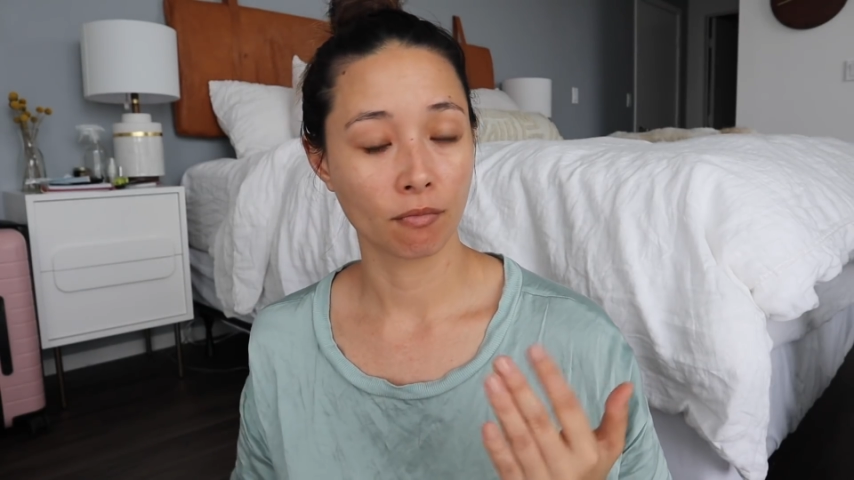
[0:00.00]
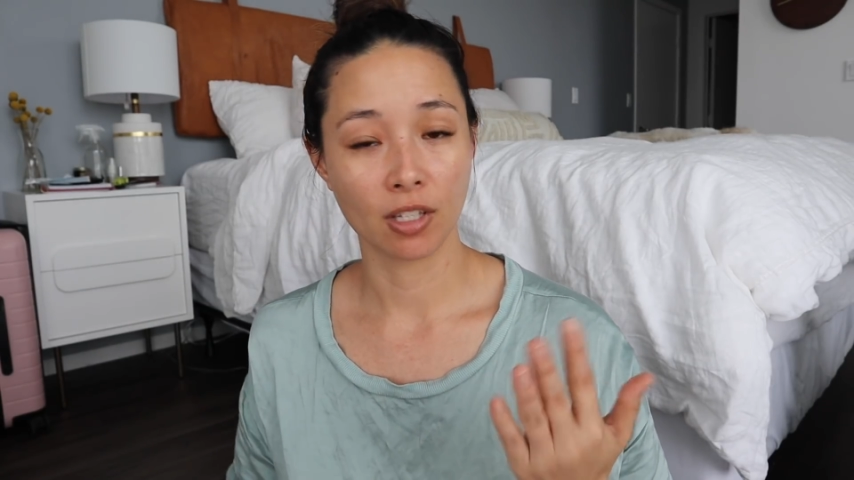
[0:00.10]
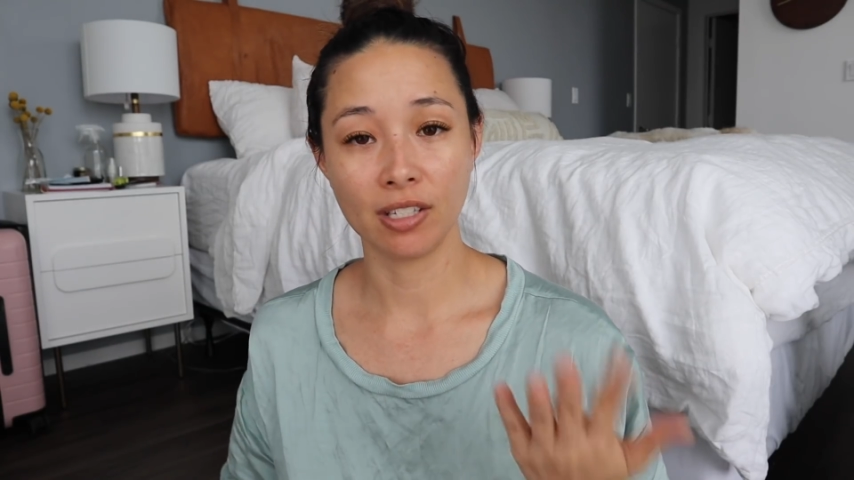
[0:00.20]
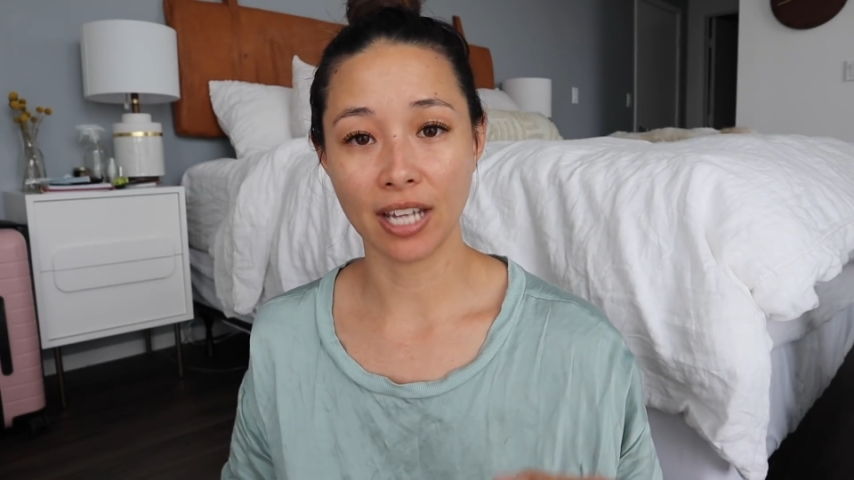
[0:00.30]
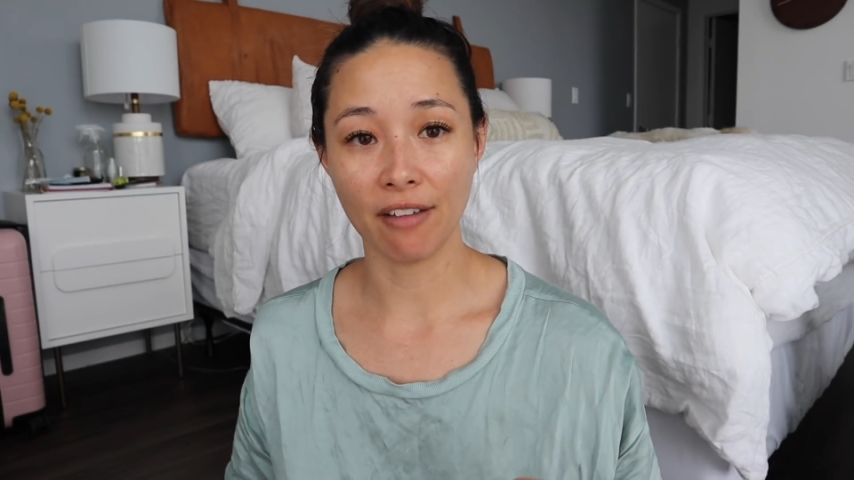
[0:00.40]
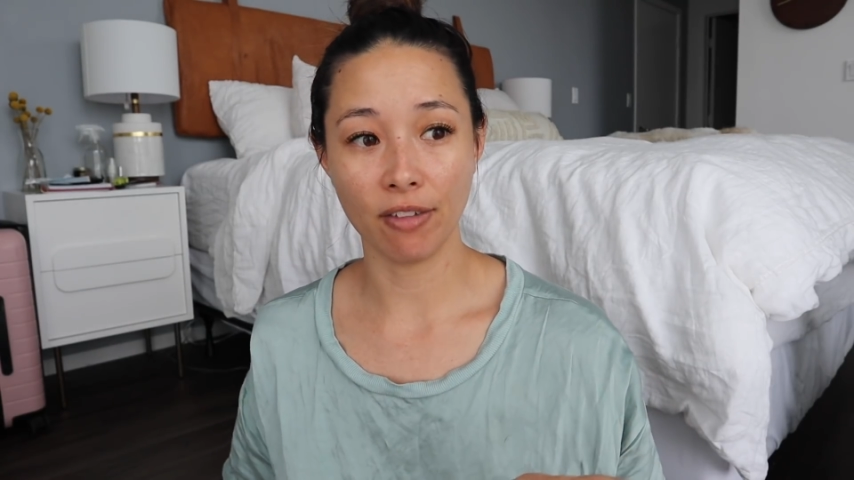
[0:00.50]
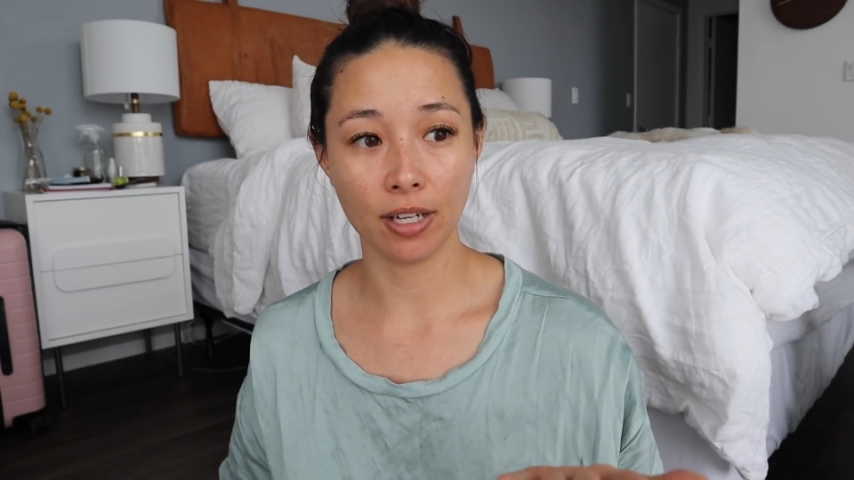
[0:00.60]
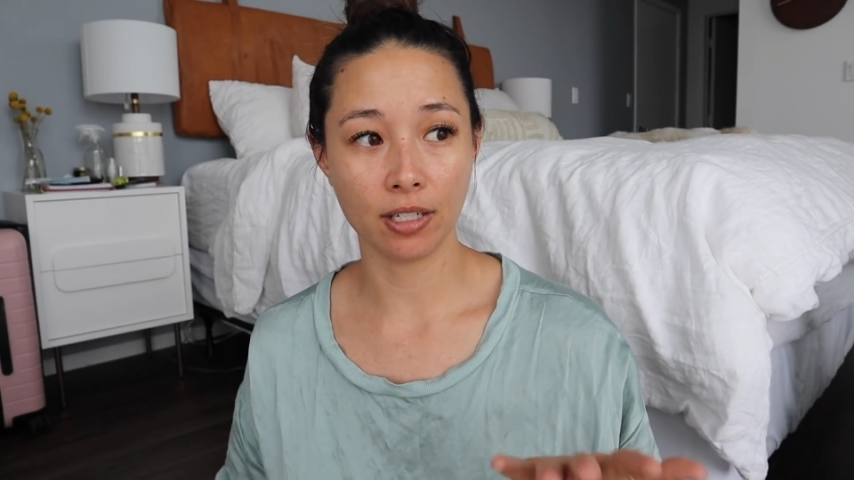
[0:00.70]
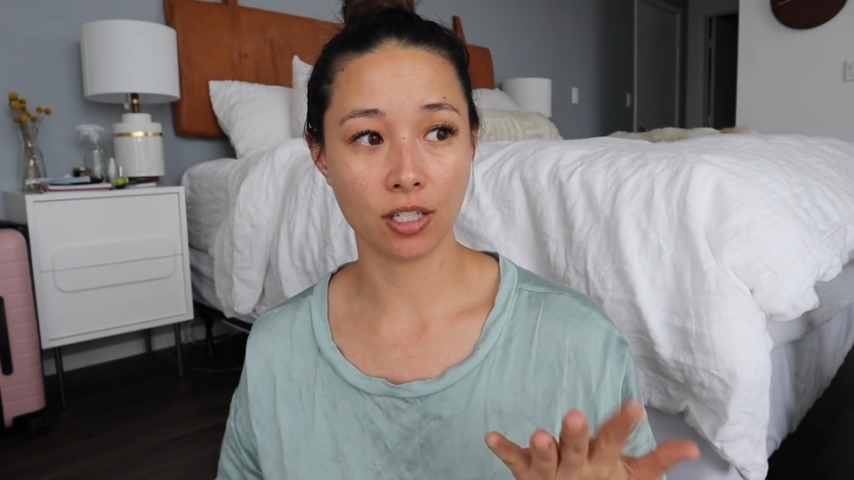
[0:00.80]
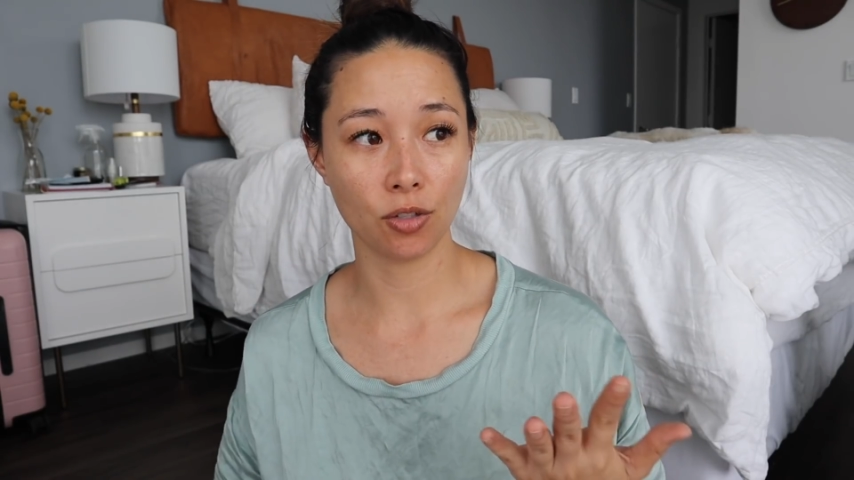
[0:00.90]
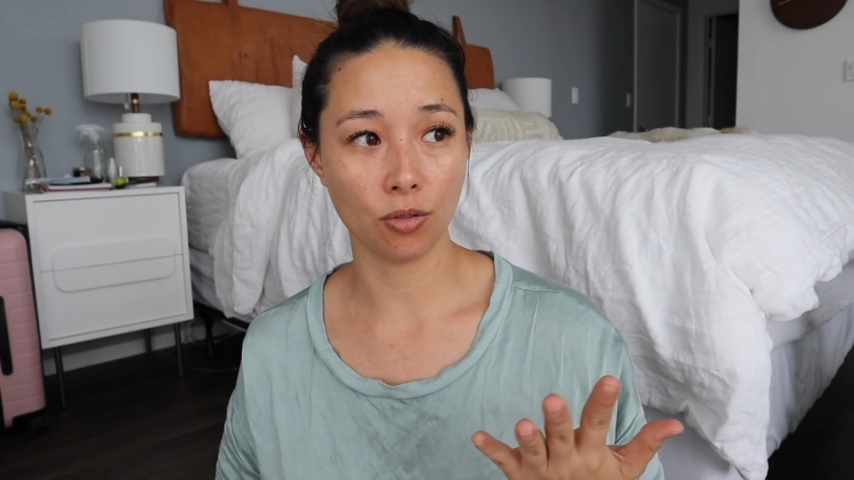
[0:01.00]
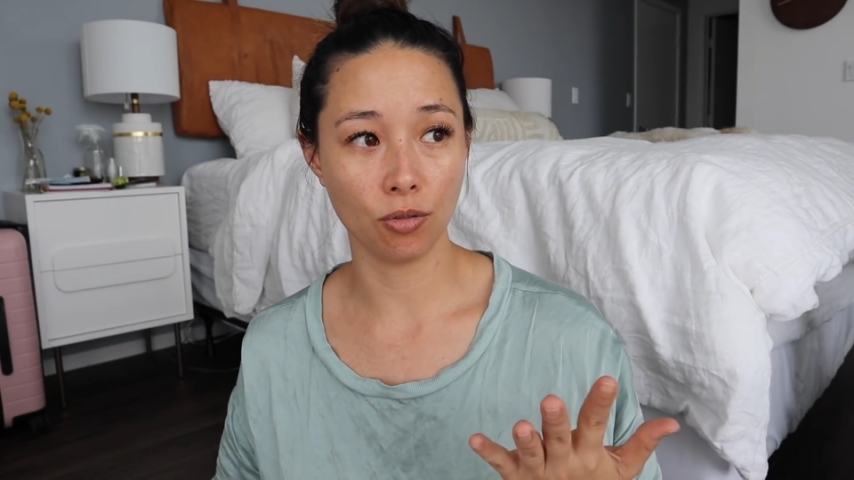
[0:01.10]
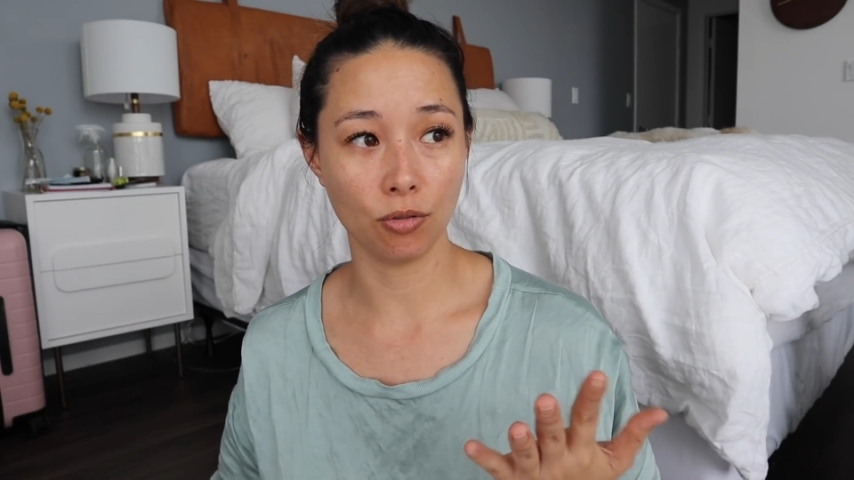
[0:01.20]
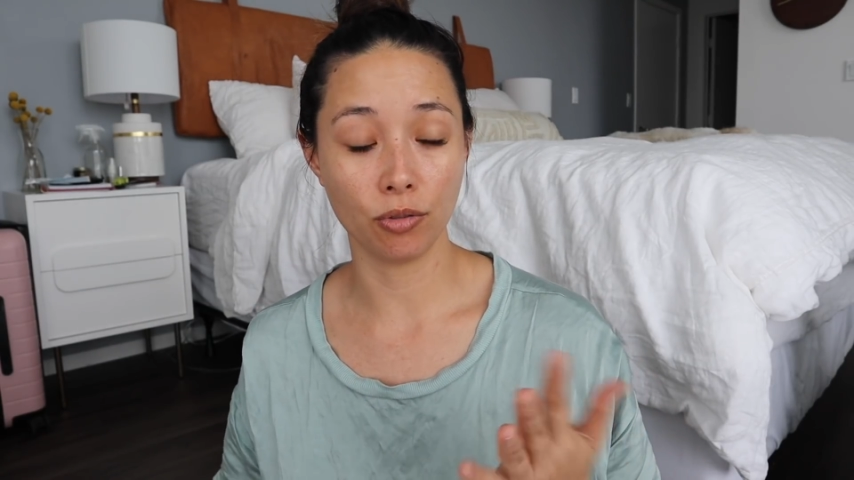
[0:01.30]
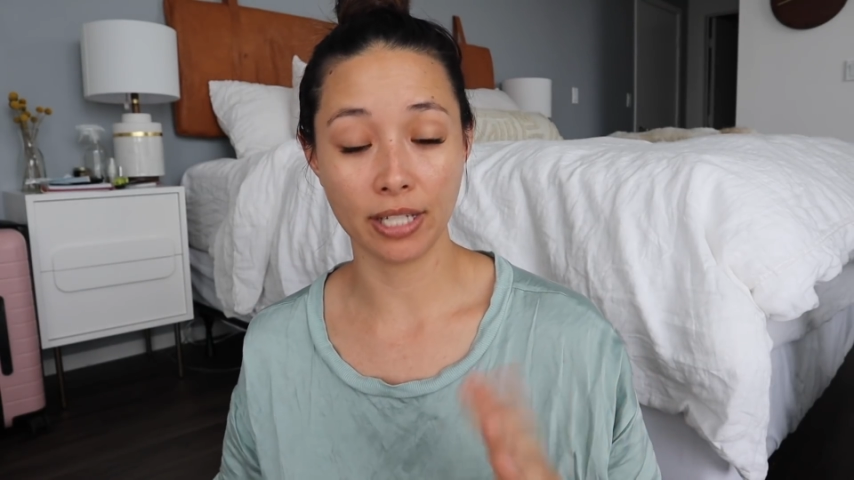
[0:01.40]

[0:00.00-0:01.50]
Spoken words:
7 to